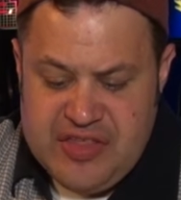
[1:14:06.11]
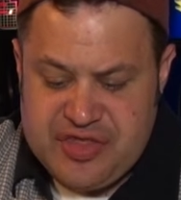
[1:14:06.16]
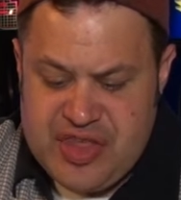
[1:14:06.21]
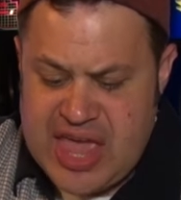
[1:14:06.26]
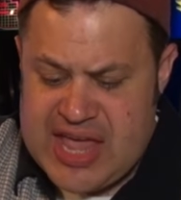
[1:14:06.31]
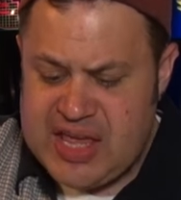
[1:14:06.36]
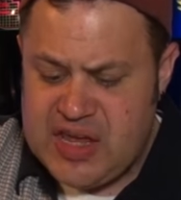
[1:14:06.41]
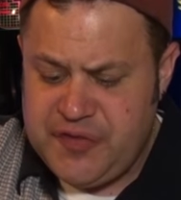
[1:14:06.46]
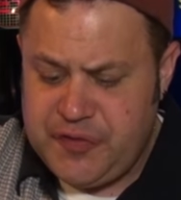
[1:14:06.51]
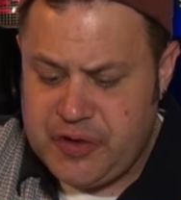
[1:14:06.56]

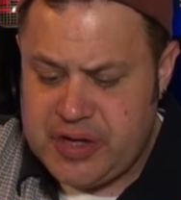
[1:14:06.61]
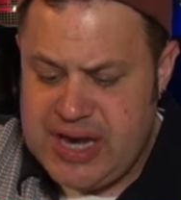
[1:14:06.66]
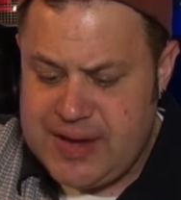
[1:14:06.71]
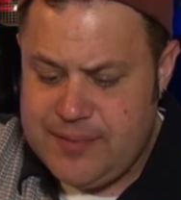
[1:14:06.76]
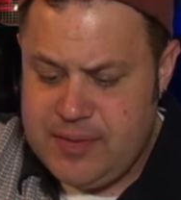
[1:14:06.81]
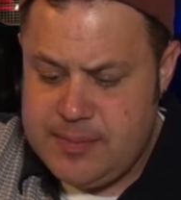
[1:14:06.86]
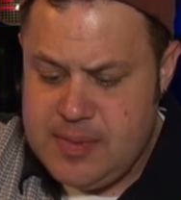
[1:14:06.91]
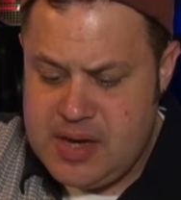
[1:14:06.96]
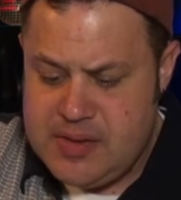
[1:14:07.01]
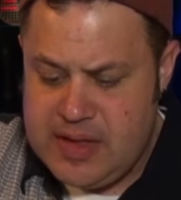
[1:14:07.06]
thank you for
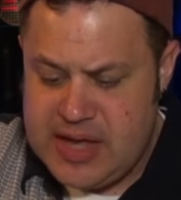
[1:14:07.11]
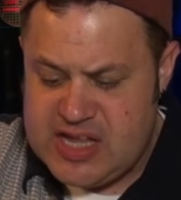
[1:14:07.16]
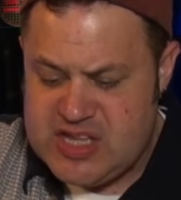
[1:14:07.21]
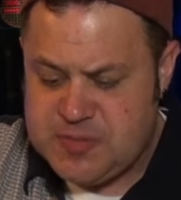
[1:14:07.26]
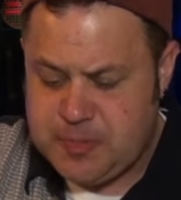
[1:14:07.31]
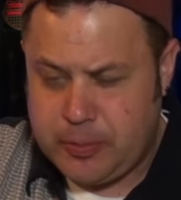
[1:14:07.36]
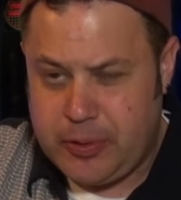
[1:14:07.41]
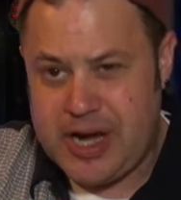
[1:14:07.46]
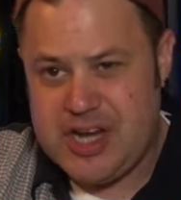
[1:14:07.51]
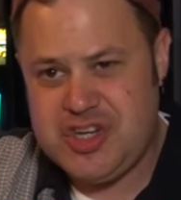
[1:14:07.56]
giving me the
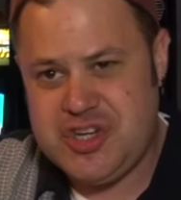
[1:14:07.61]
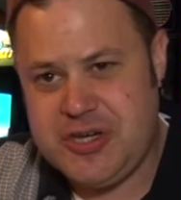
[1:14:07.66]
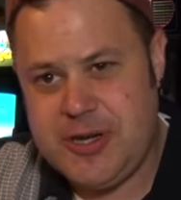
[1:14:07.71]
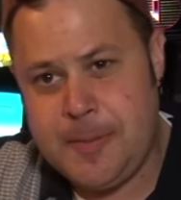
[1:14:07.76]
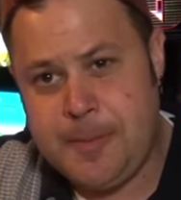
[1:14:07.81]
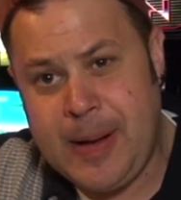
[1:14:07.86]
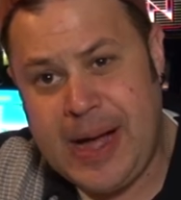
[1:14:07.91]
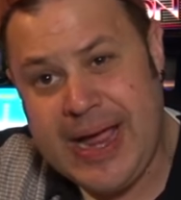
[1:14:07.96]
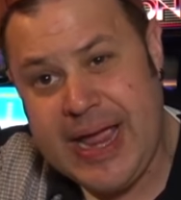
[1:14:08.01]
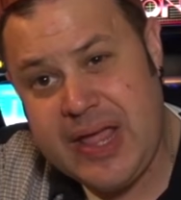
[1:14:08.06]
inspiration to
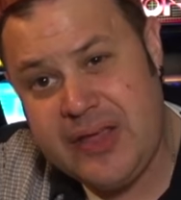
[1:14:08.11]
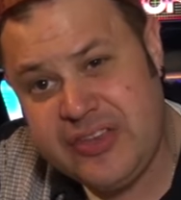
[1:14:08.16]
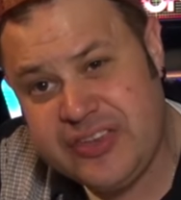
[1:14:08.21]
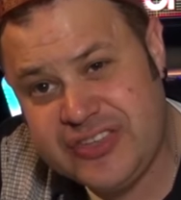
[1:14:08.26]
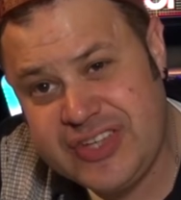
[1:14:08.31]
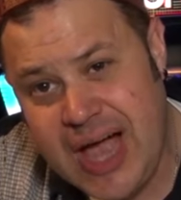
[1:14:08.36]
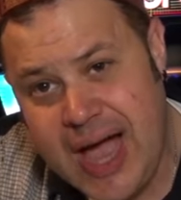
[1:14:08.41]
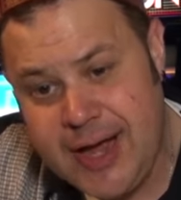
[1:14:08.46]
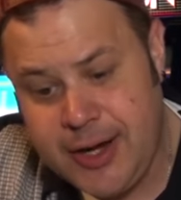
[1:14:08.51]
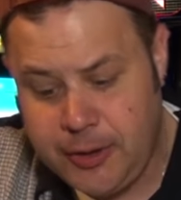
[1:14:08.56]
buy a
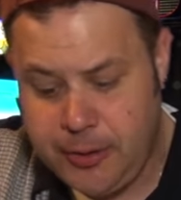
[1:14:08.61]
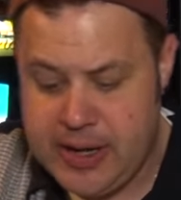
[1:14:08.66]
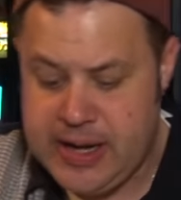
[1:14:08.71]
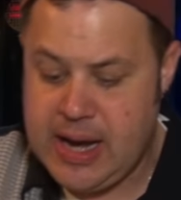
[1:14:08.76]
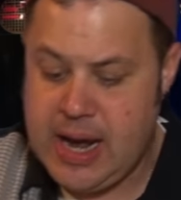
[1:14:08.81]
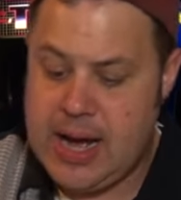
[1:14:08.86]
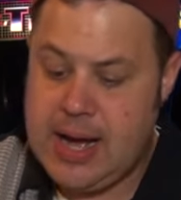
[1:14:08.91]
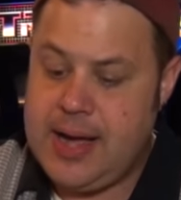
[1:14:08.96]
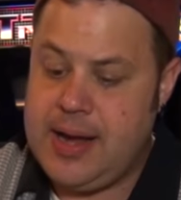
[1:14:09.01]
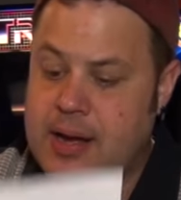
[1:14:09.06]

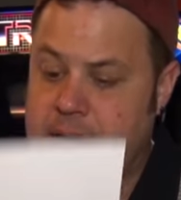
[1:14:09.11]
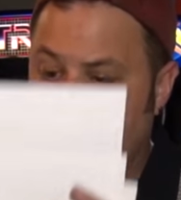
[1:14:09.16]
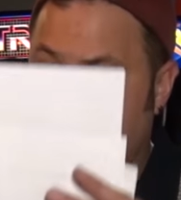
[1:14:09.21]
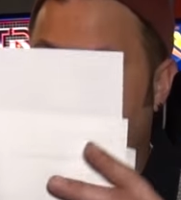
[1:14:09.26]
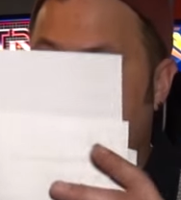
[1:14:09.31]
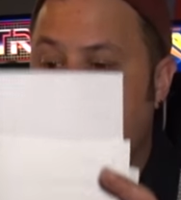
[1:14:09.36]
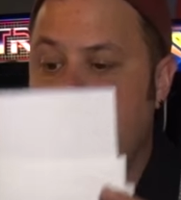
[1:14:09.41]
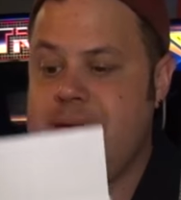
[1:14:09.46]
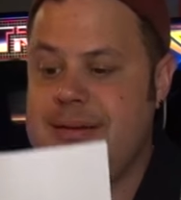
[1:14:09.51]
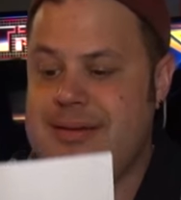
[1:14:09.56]
soldering iron.